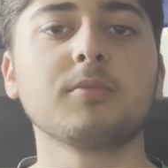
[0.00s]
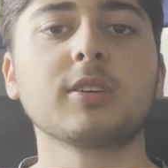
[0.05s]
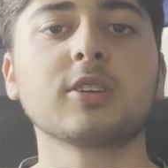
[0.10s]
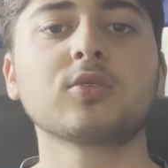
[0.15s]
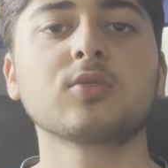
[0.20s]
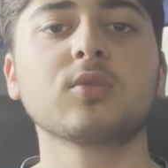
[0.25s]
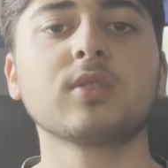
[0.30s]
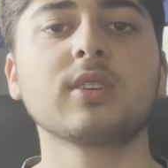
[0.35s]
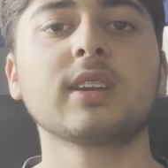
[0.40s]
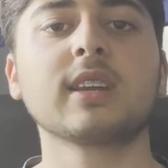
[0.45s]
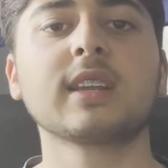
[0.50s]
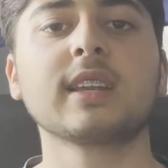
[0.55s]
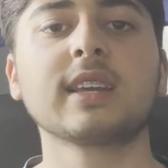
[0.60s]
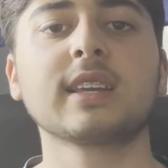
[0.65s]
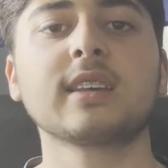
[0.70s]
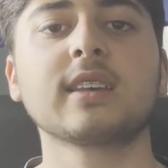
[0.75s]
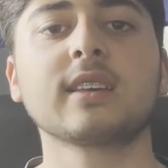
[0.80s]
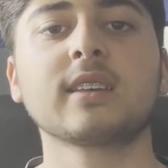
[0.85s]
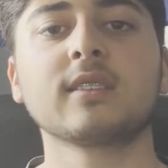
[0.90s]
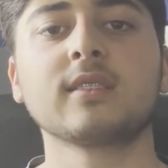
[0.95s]
make sure you
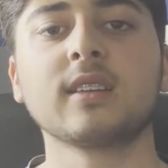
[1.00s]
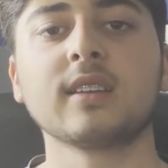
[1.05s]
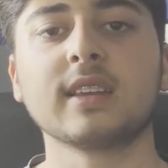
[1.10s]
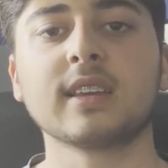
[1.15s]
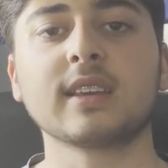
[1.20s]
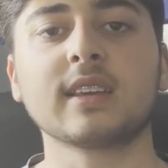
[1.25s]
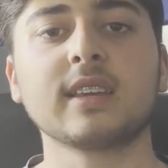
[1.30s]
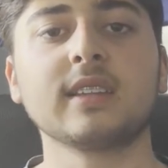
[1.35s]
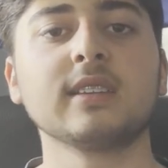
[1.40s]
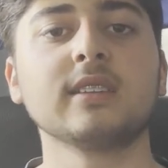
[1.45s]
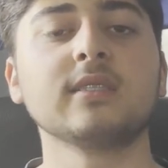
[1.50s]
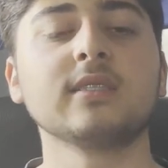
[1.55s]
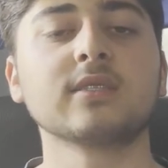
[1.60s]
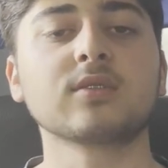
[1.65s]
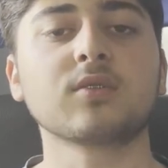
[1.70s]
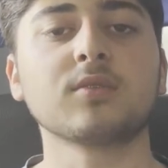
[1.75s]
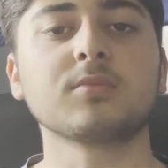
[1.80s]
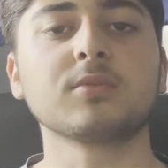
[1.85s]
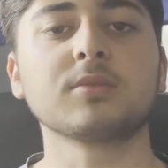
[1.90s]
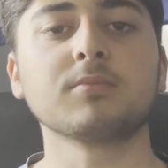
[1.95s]
click the link in the
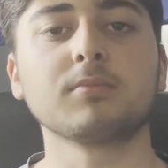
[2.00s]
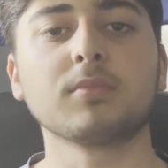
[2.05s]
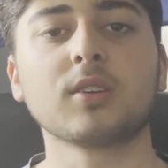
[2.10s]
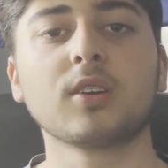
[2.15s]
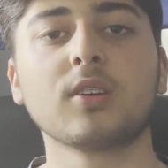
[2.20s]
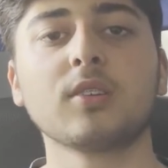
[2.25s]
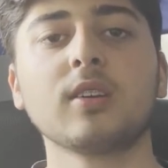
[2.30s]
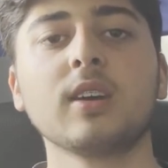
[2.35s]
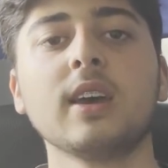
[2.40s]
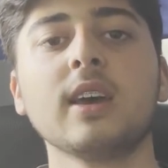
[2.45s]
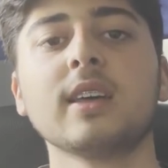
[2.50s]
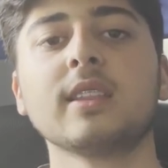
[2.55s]
description below,